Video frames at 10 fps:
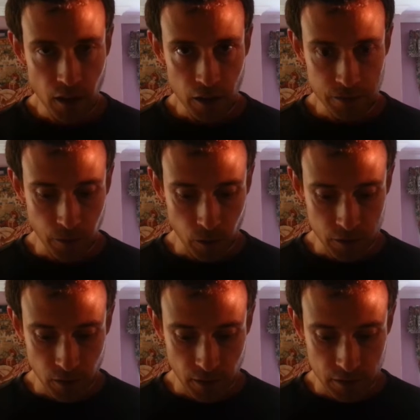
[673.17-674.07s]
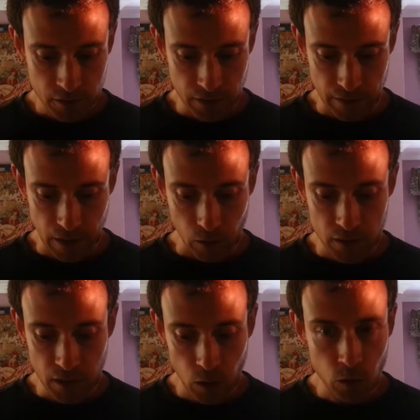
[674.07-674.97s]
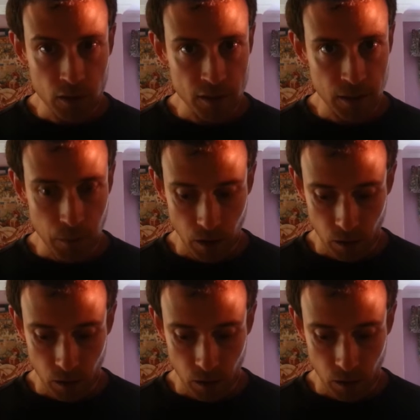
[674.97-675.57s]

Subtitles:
as far as I can see, there are no legitimate